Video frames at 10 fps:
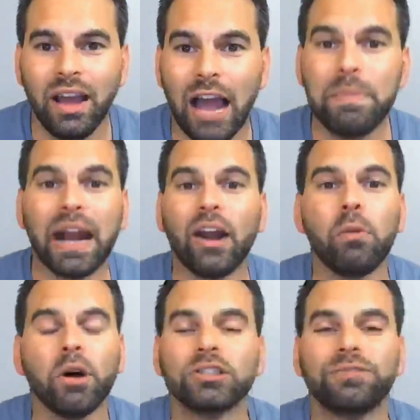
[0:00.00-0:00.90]
I've been on
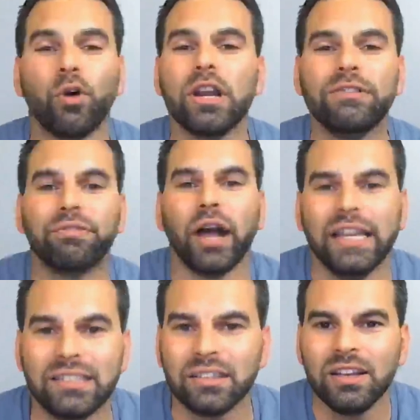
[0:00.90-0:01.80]
almost 40
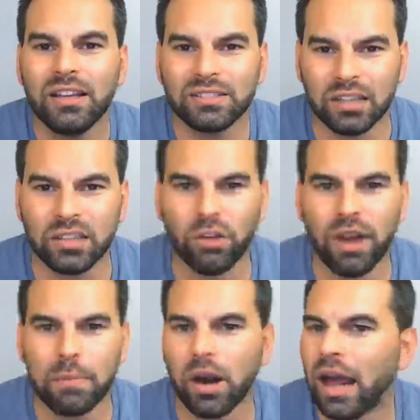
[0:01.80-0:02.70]
flights since
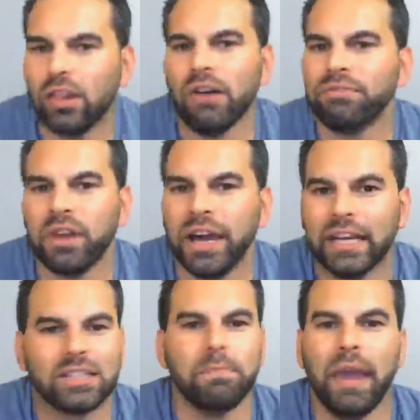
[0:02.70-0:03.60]
November. I love
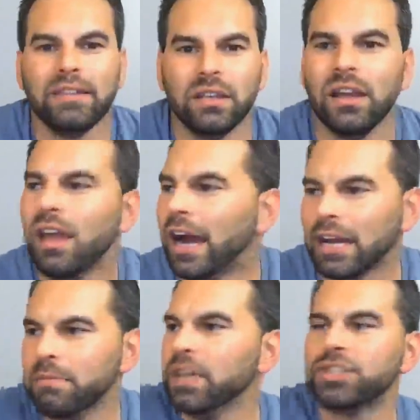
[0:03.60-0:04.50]
flying. It's amazing. I
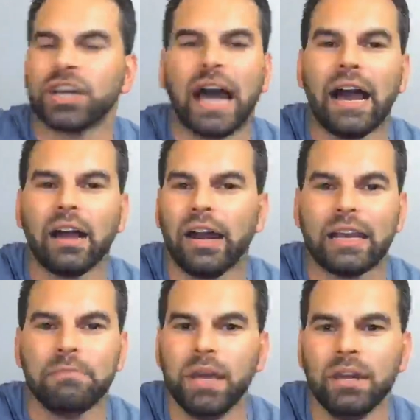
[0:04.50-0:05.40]
can be in Chicago, I
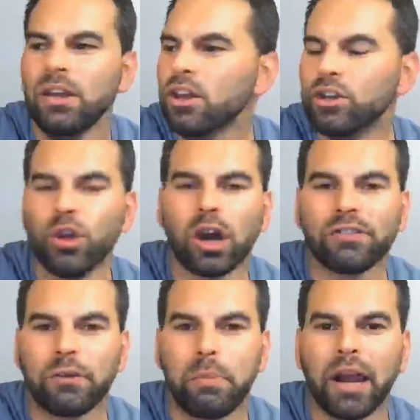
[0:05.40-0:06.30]
can be in New
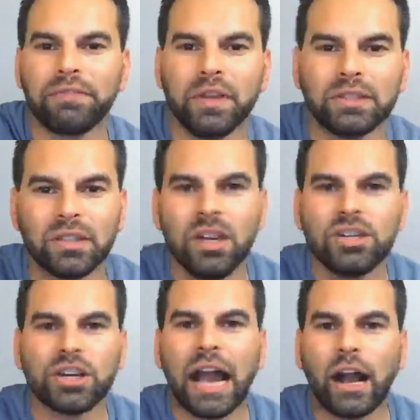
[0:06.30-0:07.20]
York for breakfast,
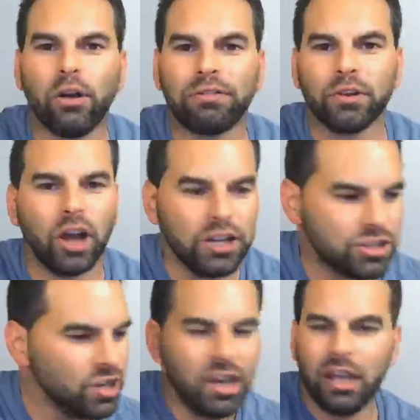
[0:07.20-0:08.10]
Chicago for
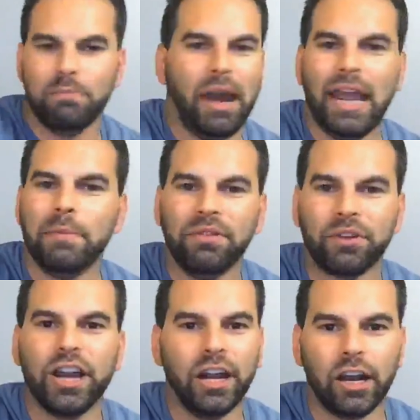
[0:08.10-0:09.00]
lunch, and Miami
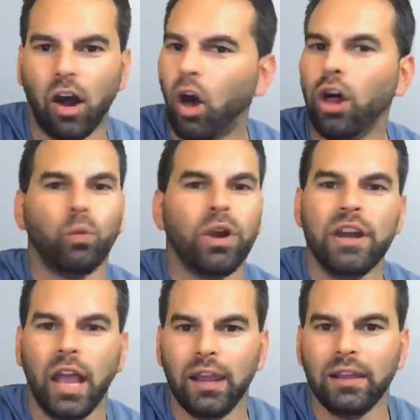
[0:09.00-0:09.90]
for dinner, all in one
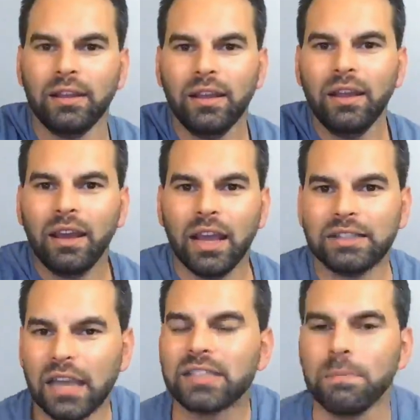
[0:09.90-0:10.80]
day.
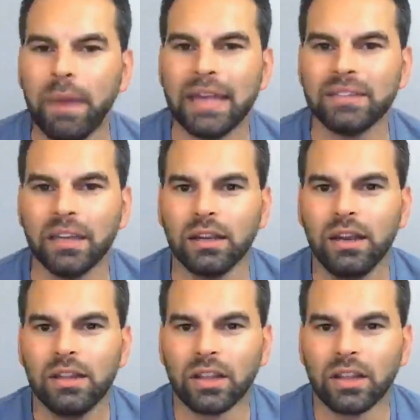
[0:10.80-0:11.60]
It's amazing.